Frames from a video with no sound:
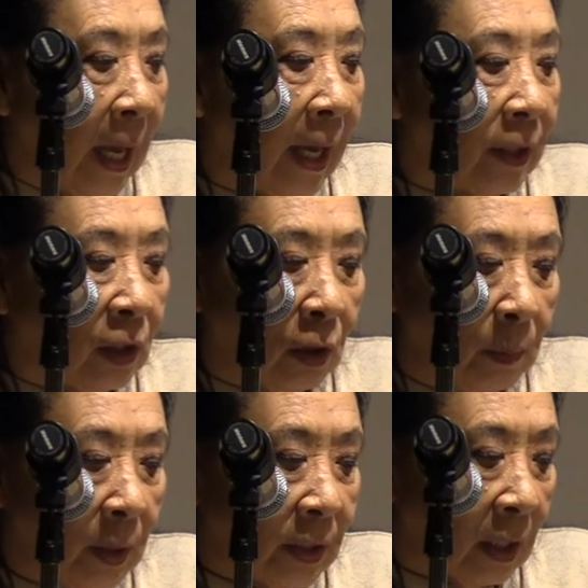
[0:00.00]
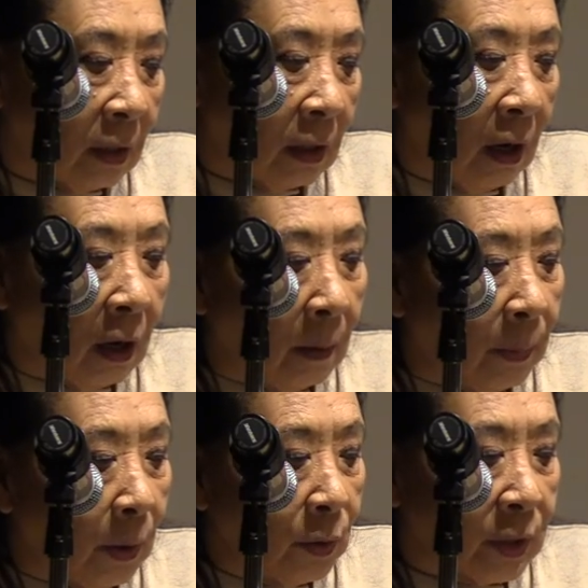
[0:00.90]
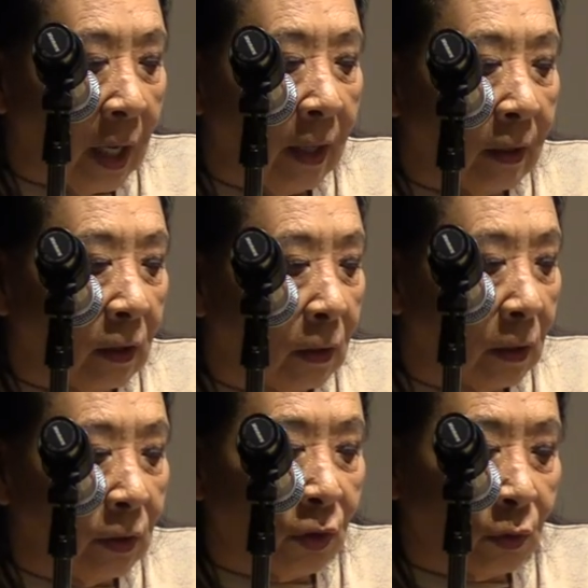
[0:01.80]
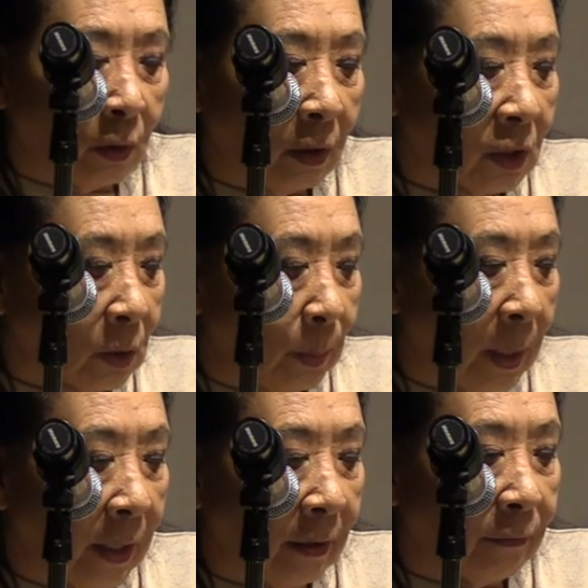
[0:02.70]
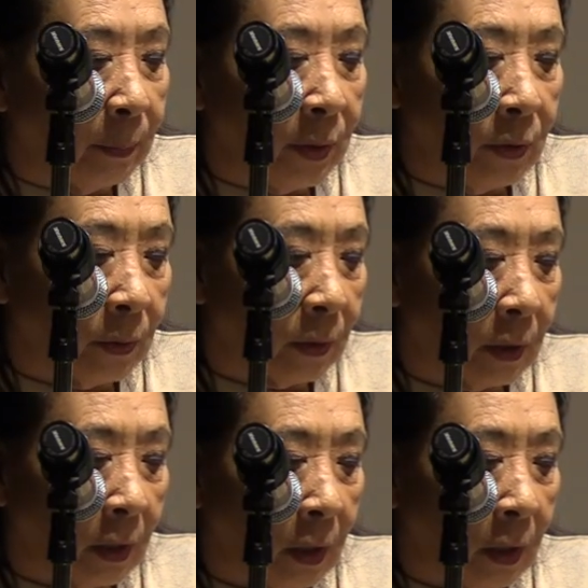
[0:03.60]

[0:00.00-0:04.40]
and humus and compost and the good strong smell of manure.